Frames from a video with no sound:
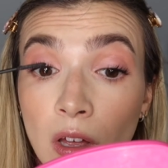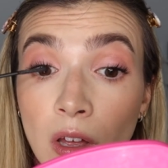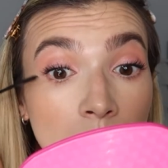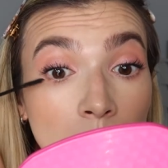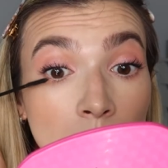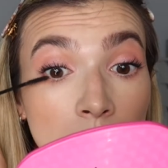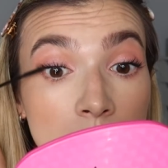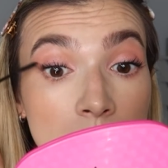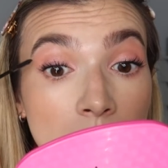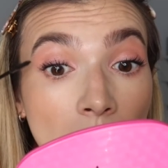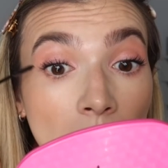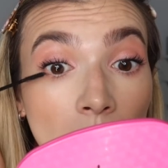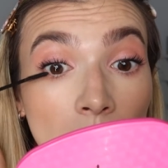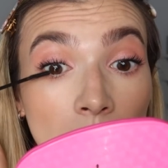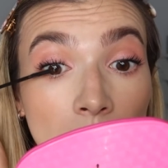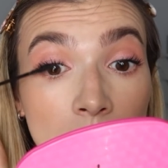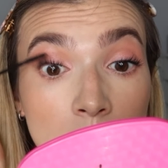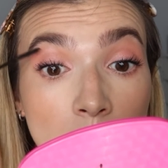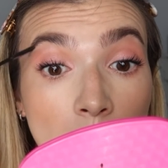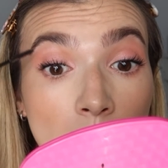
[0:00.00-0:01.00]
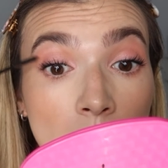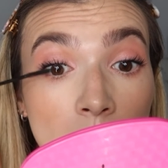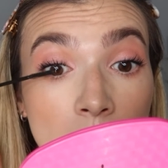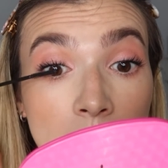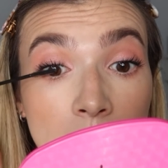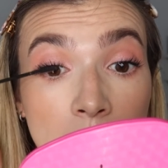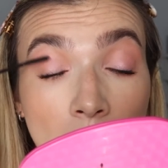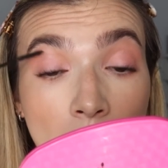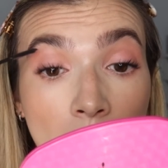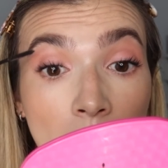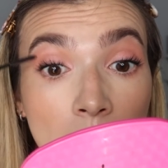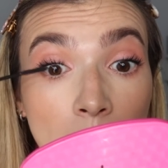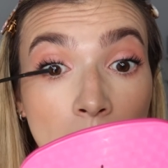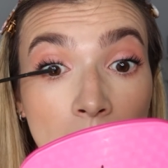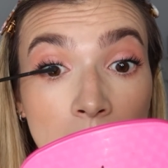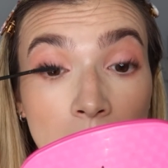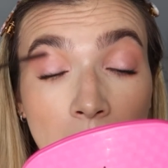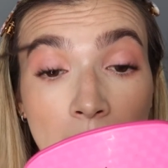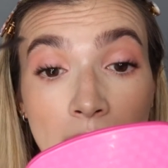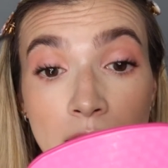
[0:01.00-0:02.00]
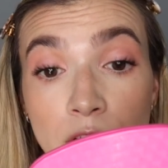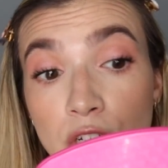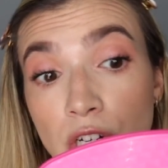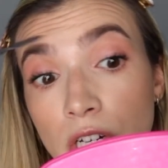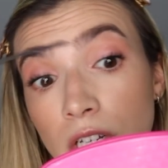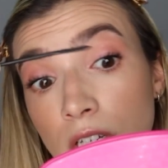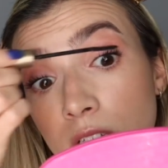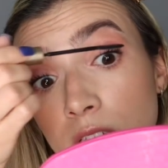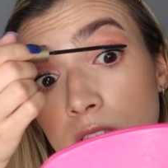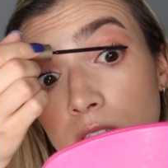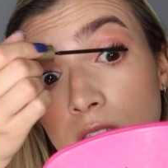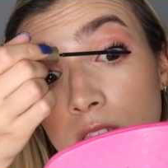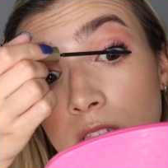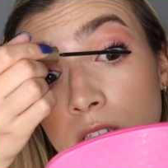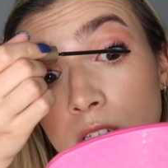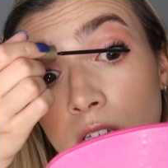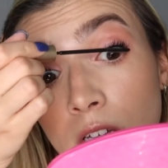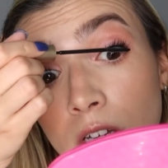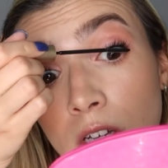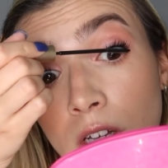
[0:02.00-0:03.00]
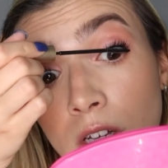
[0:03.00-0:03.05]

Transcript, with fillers: the mascara that's already on my lashes